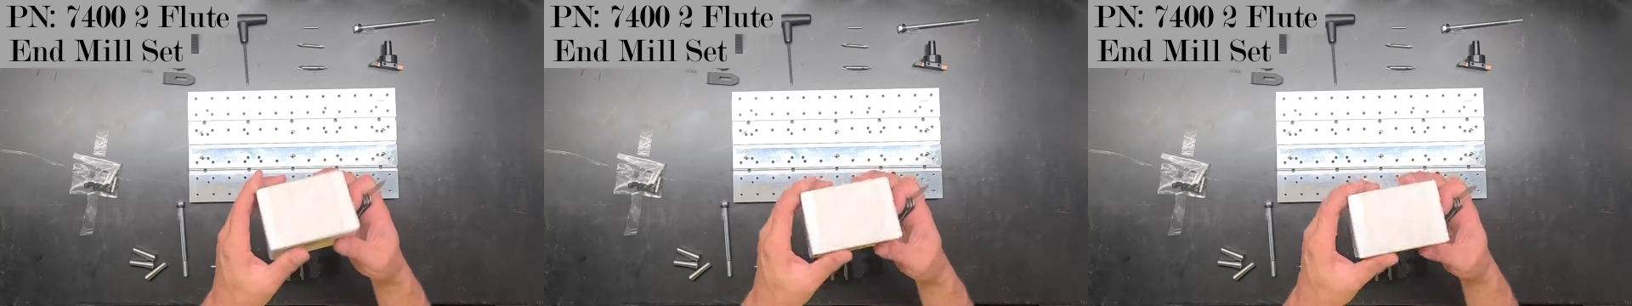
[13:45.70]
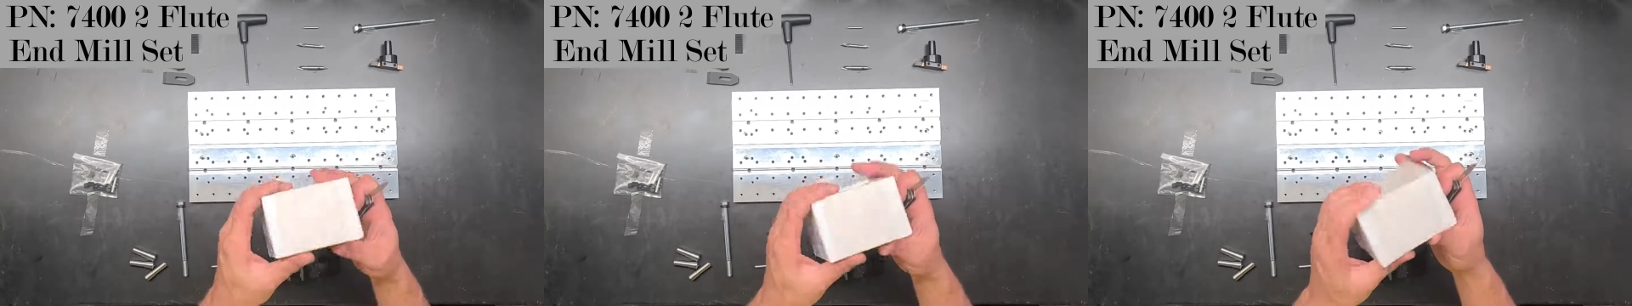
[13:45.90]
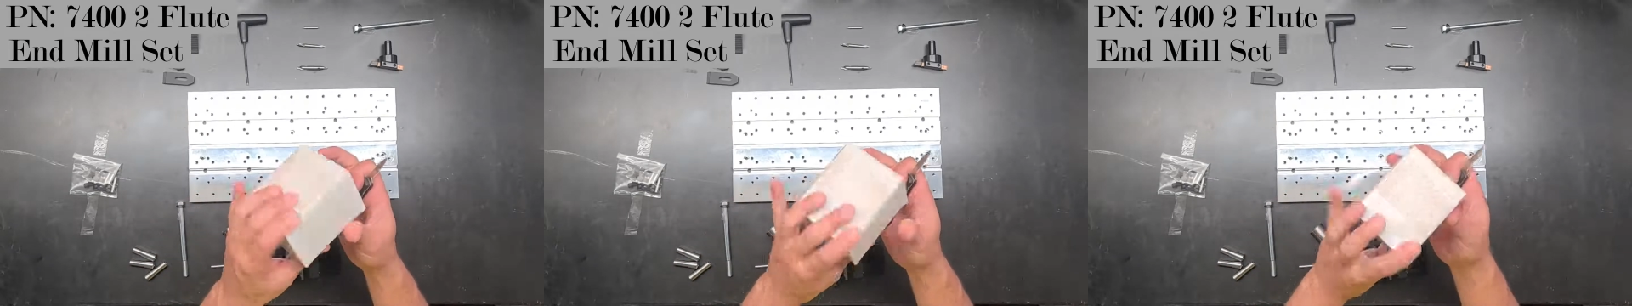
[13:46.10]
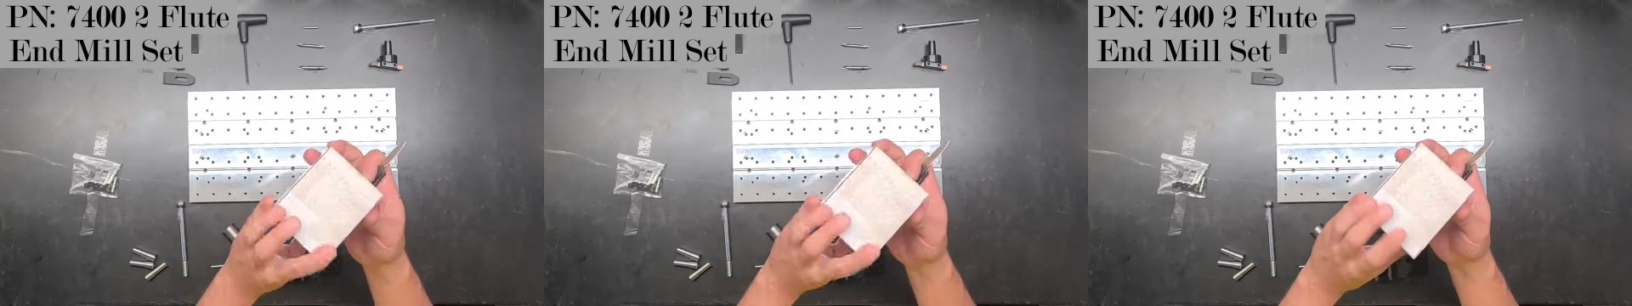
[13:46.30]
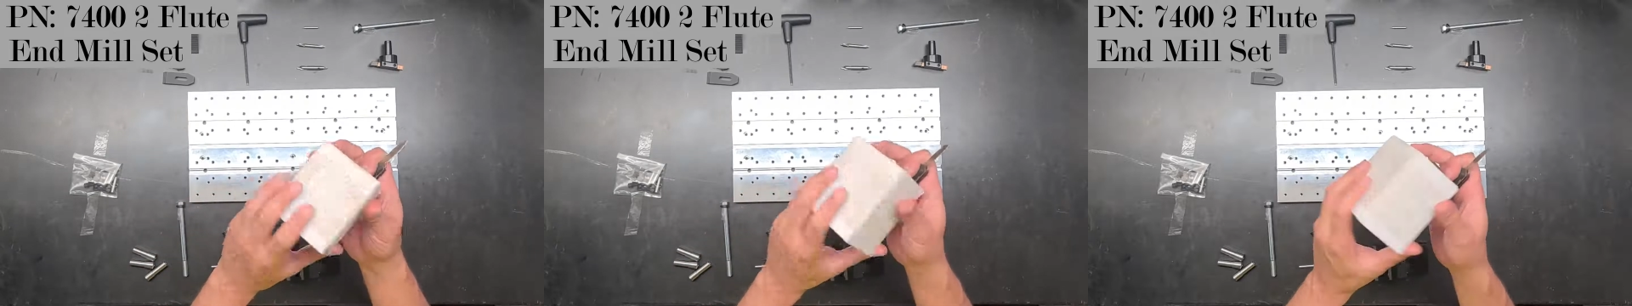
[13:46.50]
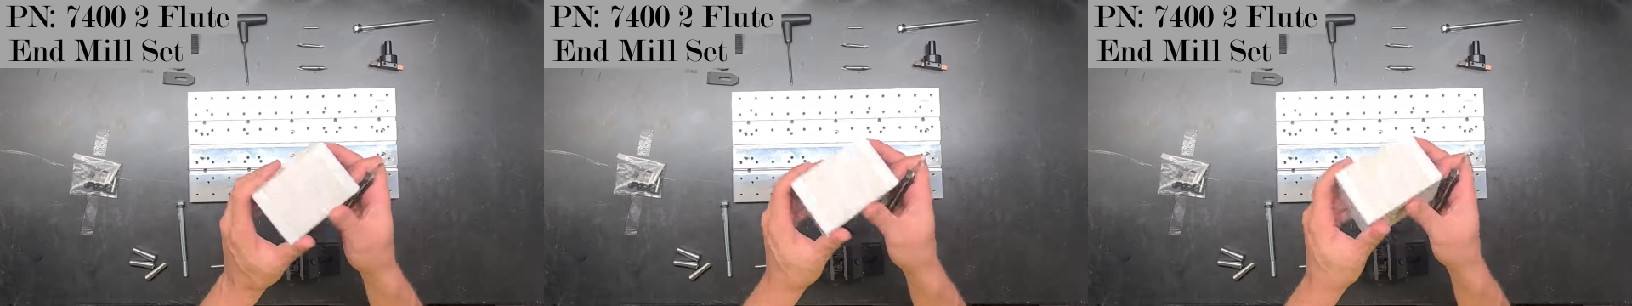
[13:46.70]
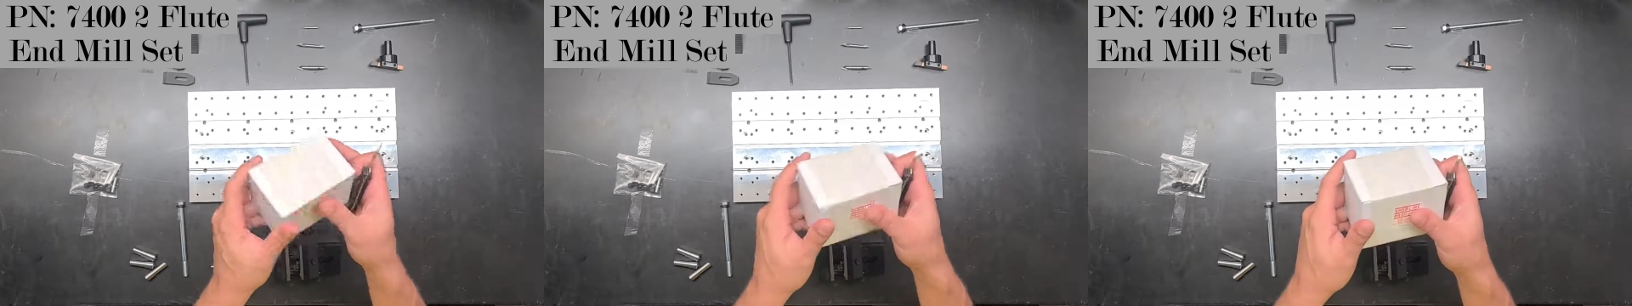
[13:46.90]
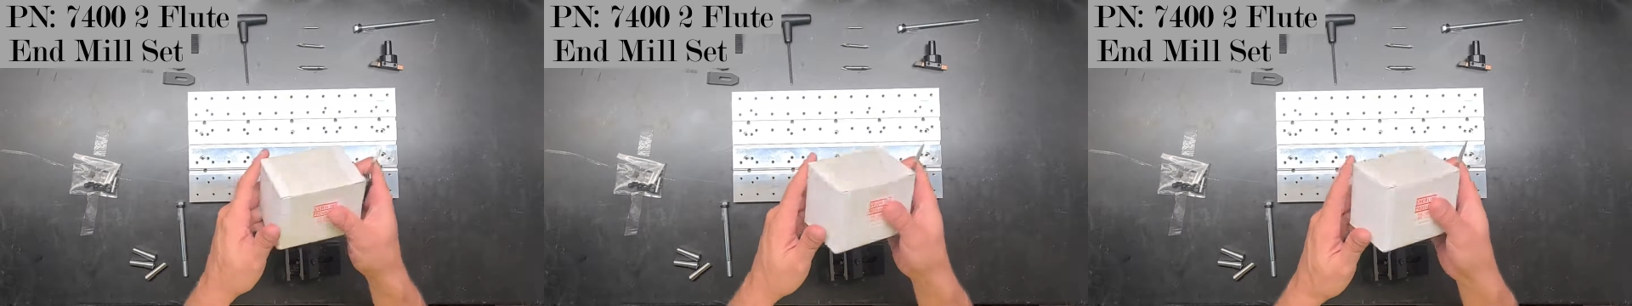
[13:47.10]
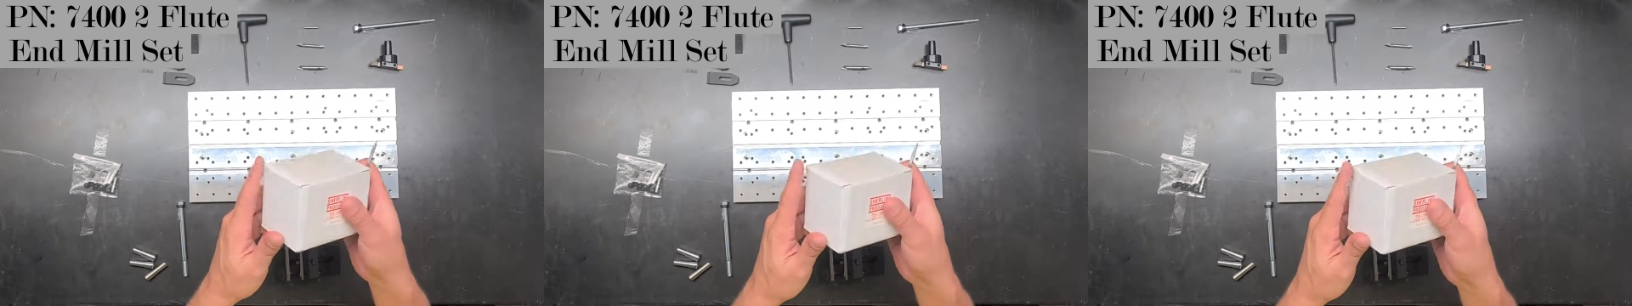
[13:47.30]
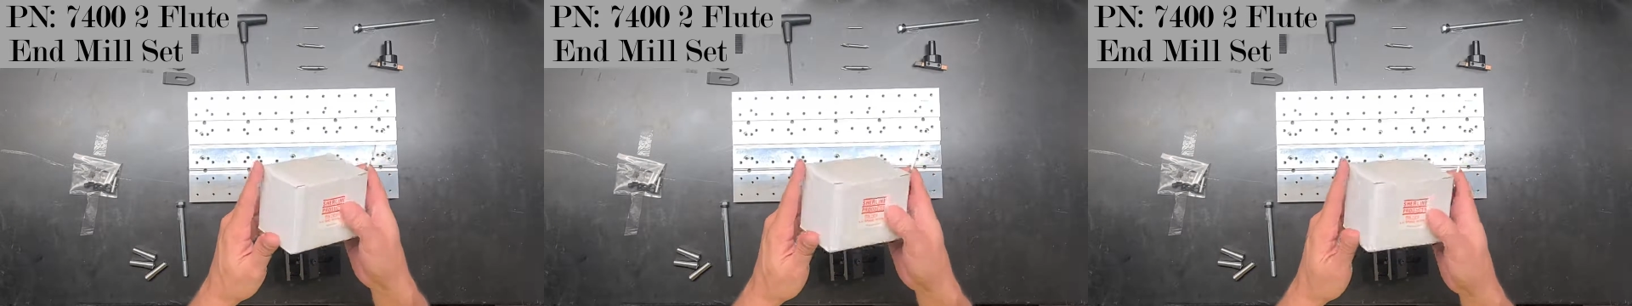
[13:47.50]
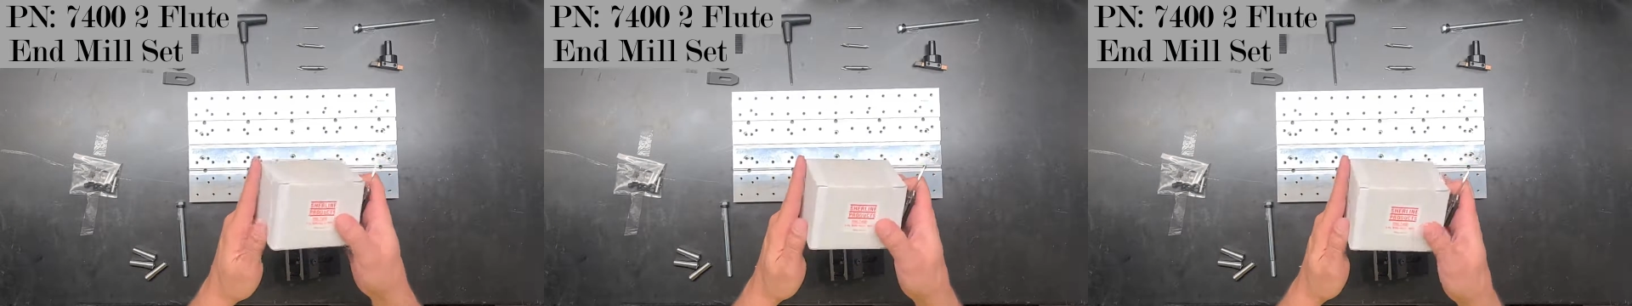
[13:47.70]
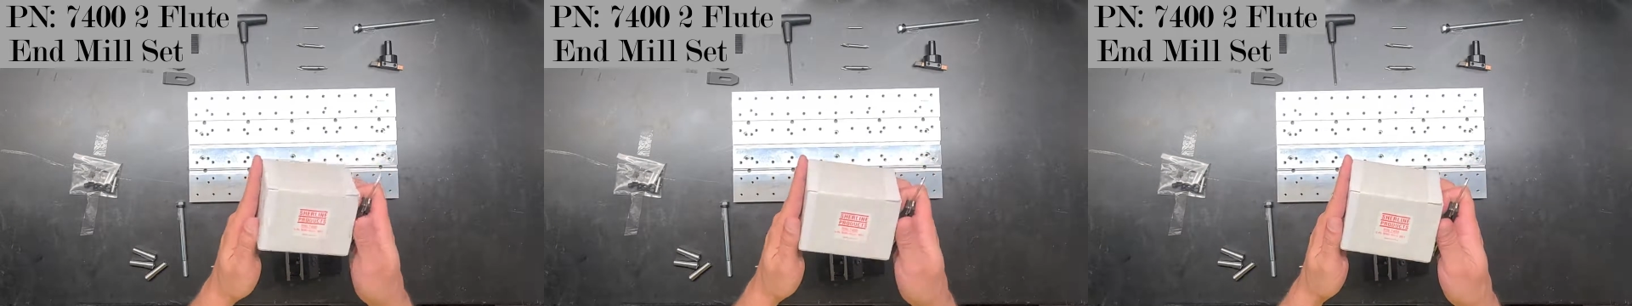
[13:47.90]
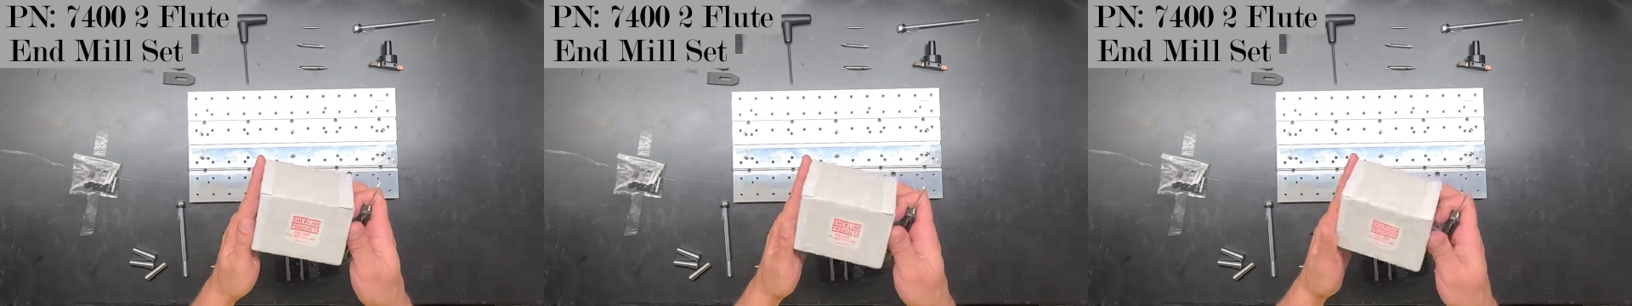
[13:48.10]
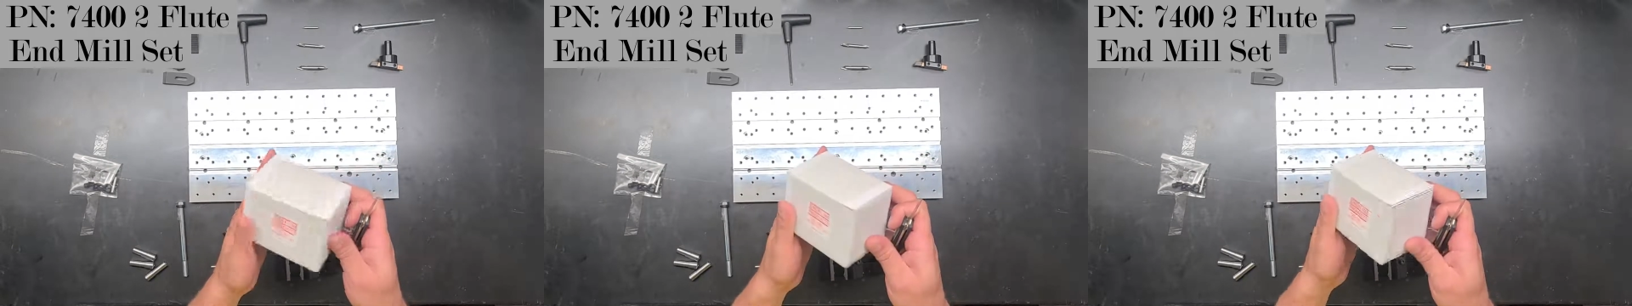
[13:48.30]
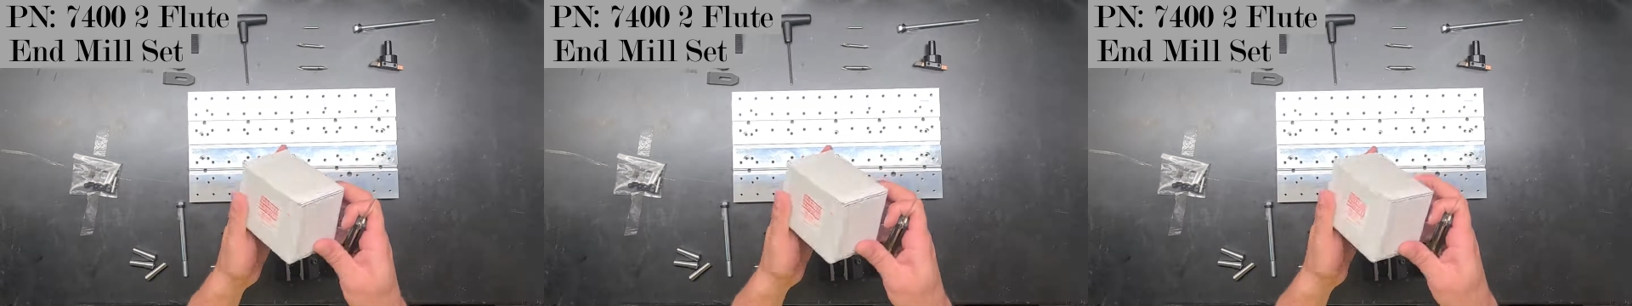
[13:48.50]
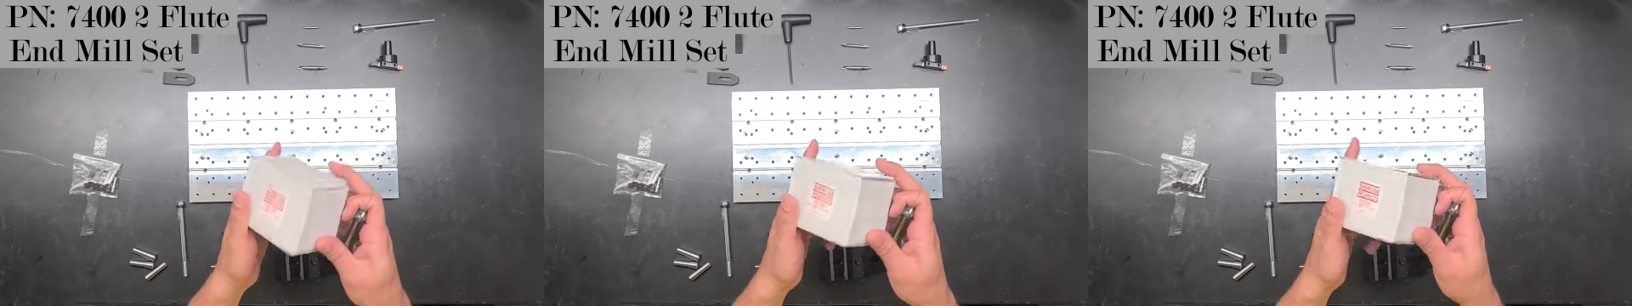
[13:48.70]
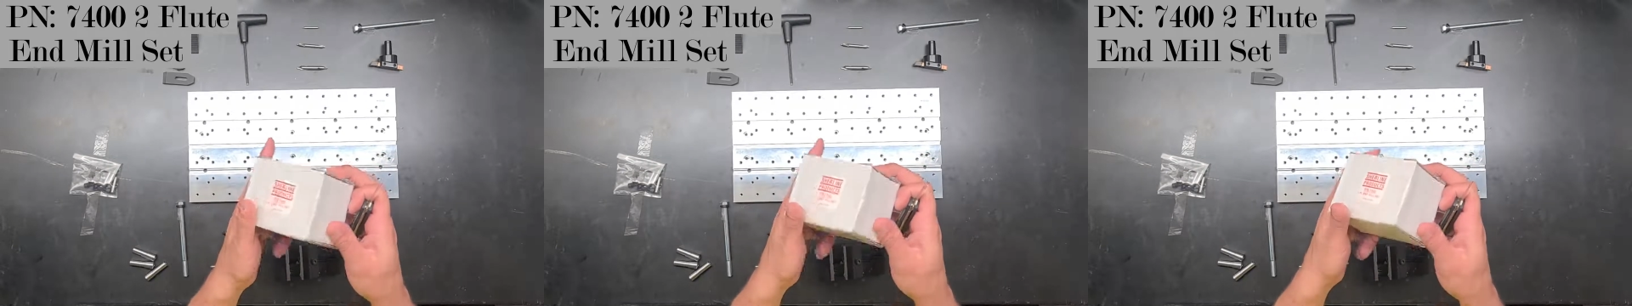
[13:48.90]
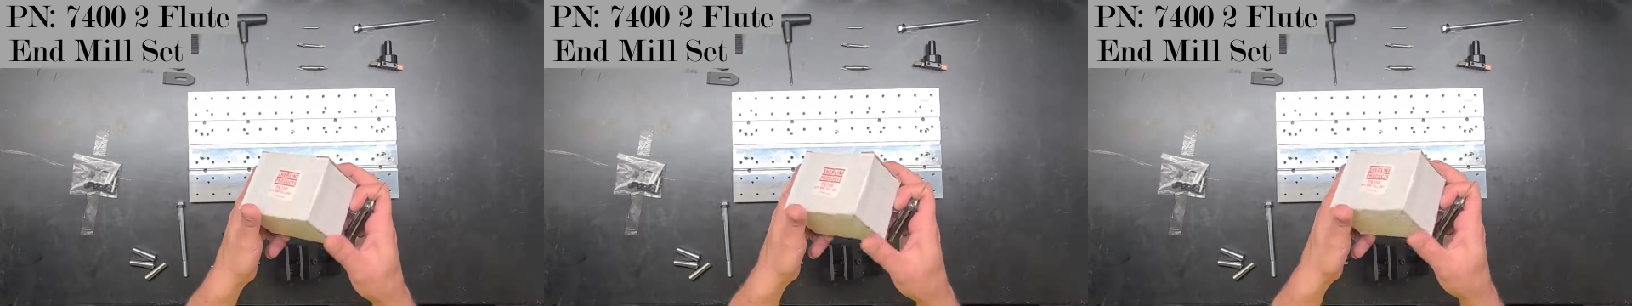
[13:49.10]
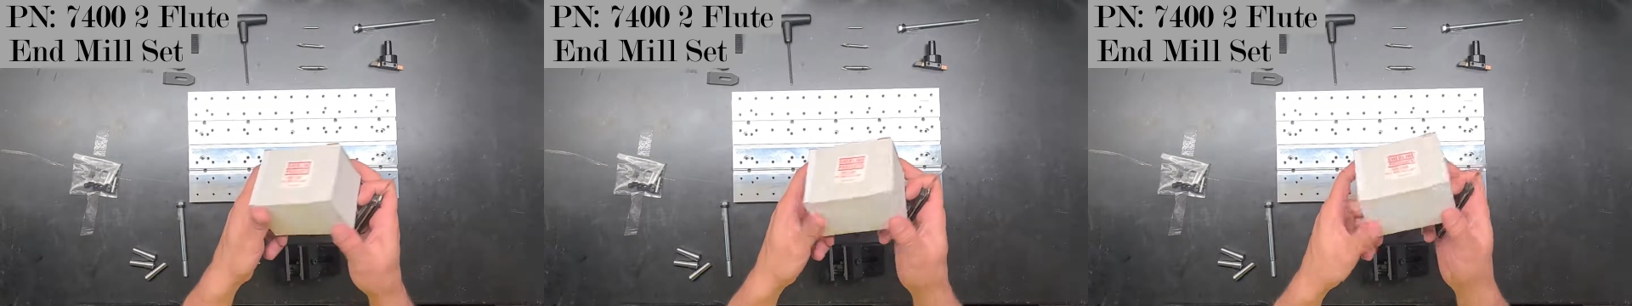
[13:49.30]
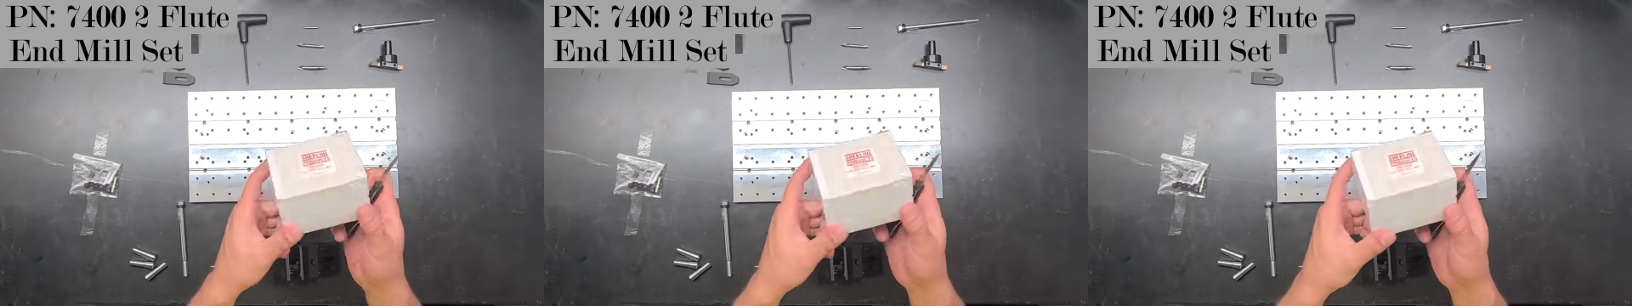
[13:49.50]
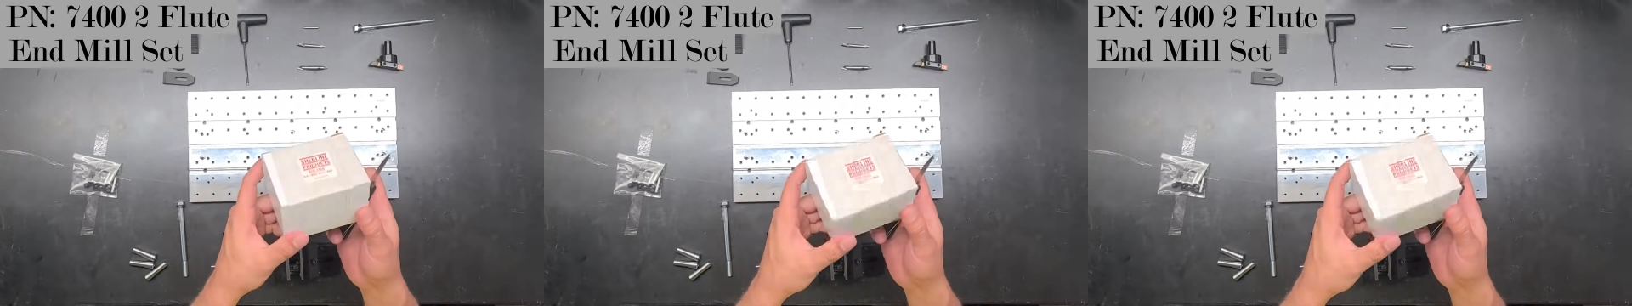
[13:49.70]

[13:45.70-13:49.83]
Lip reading: [unreadable: no face in view]